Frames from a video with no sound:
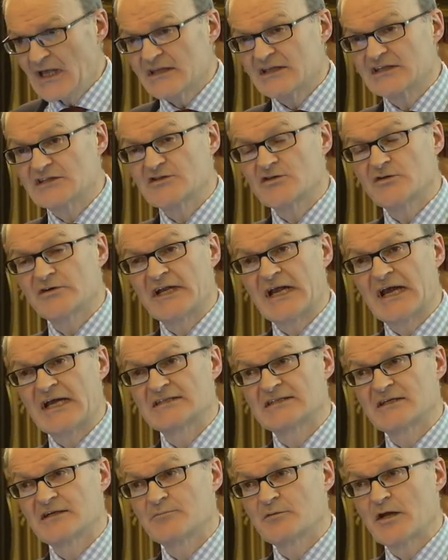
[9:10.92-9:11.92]
This story
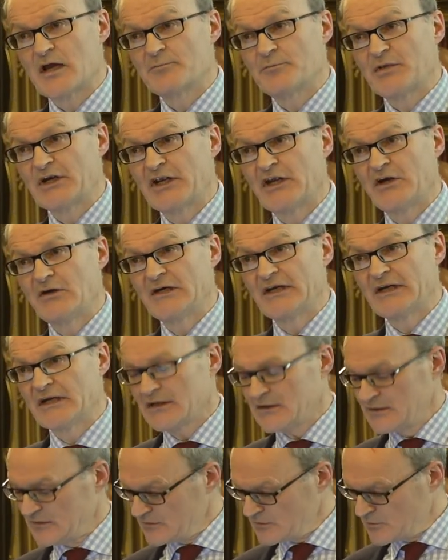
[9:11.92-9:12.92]
has a
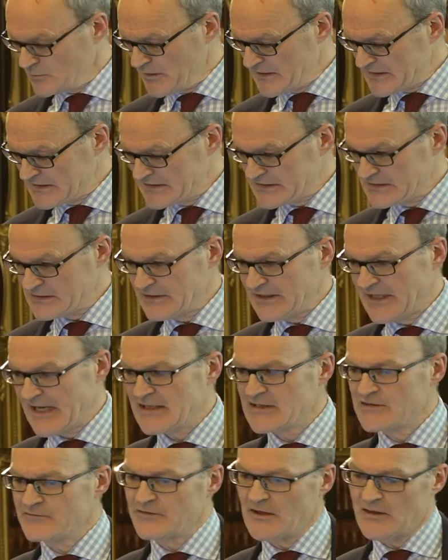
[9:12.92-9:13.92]
peculiar twist to the
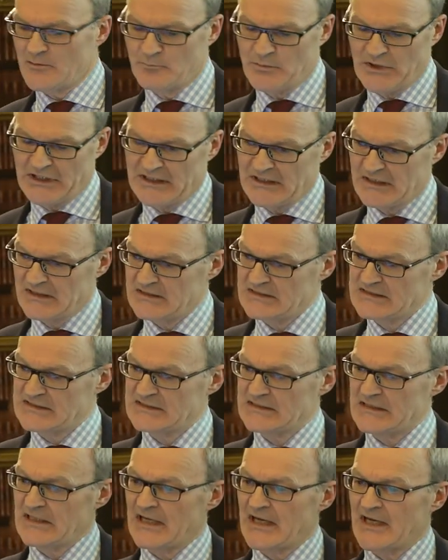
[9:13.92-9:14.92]
end of it,
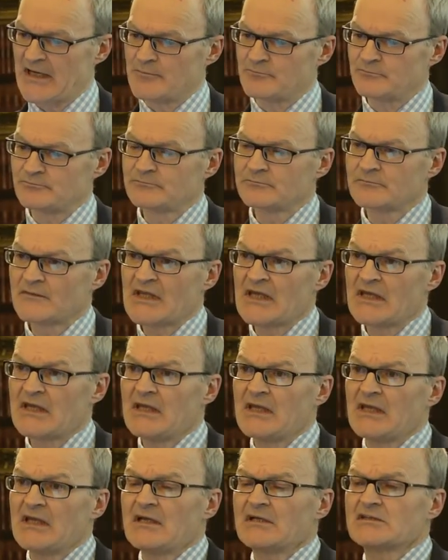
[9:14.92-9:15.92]
because
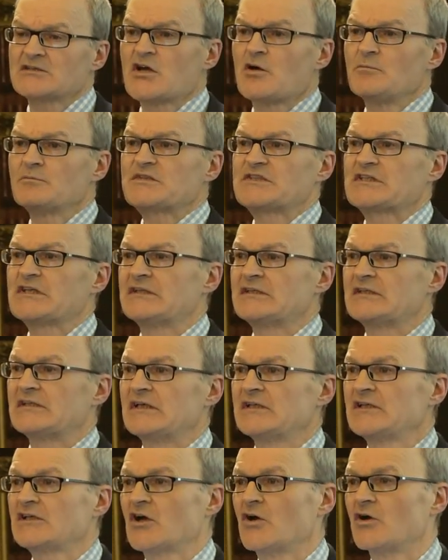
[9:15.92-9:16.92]
Thompson
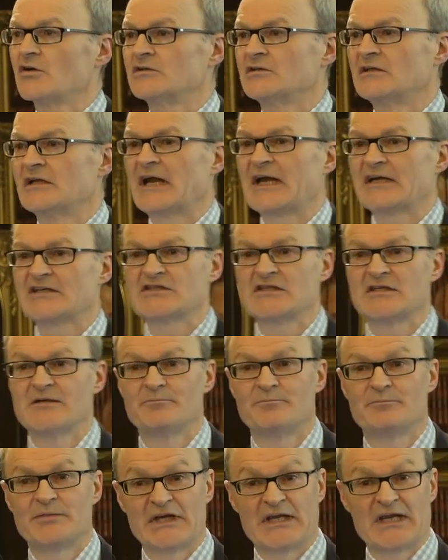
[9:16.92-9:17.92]
and Cotton actually
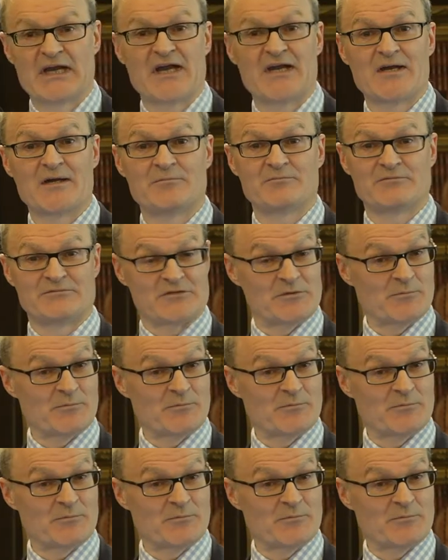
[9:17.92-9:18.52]
became